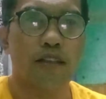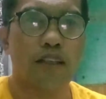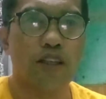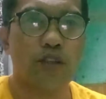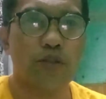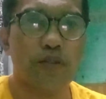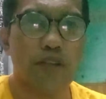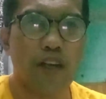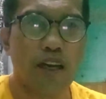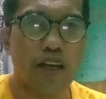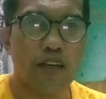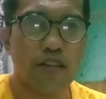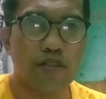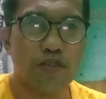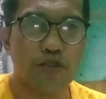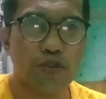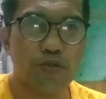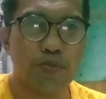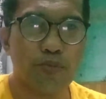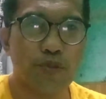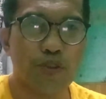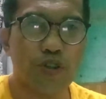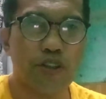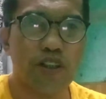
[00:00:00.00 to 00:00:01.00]
Hello guys,
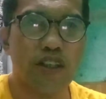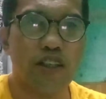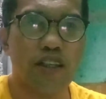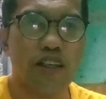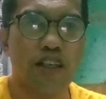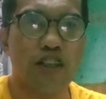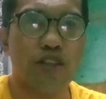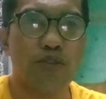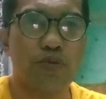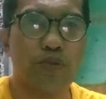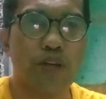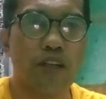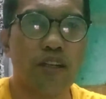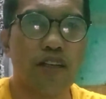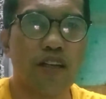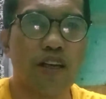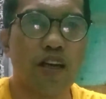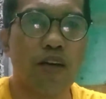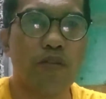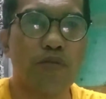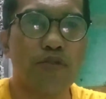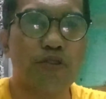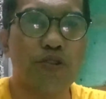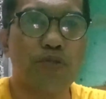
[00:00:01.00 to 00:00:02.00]
good morning and
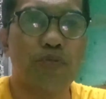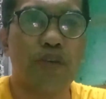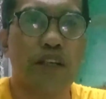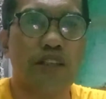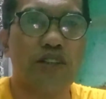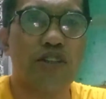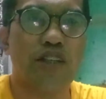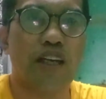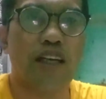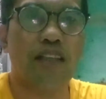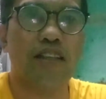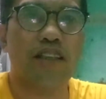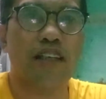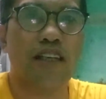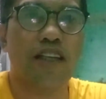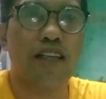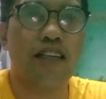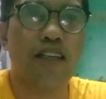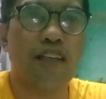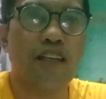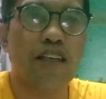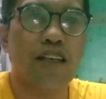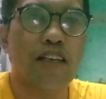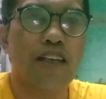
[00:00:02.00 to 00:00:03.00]
welcome to my
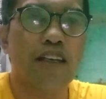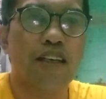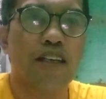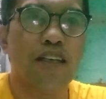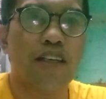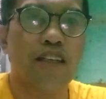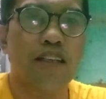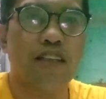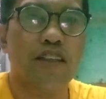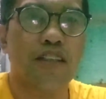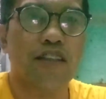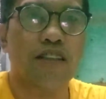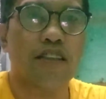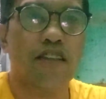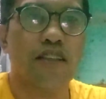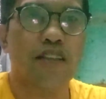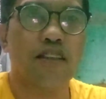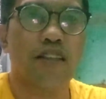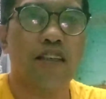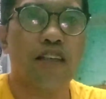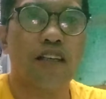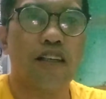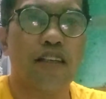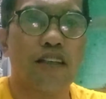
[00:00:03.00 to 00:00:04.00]
channel.
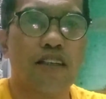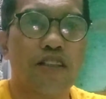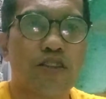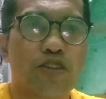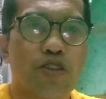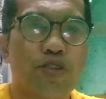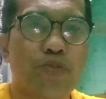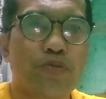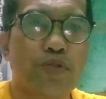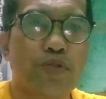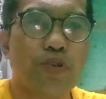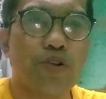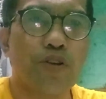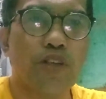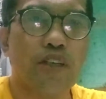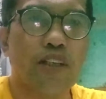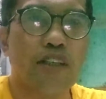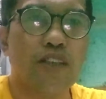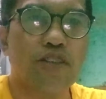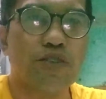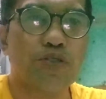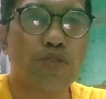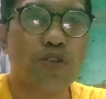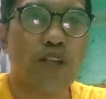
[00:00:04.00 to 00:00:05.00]
Don't
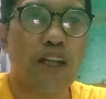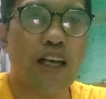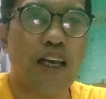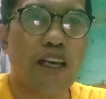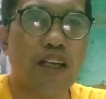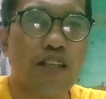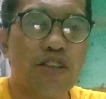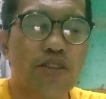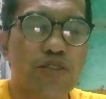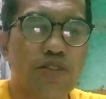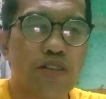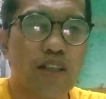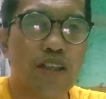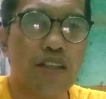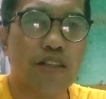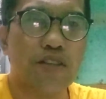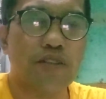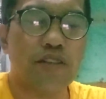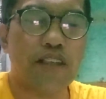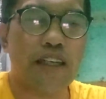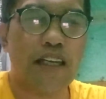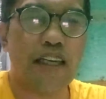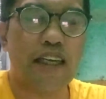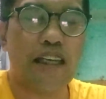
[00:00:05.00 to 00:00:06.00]
forget to like,
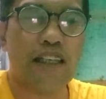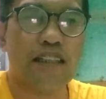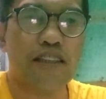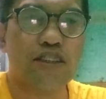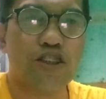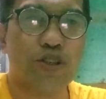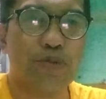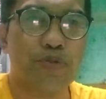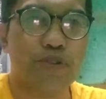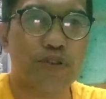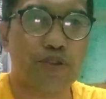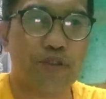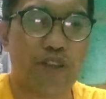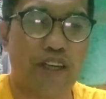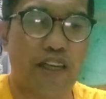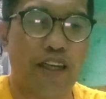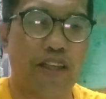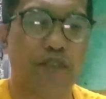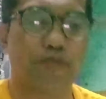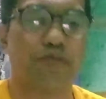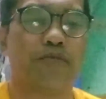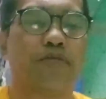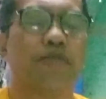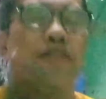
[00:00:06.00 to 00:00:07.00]
share and
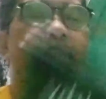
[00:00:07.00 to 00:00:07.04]
subscribe.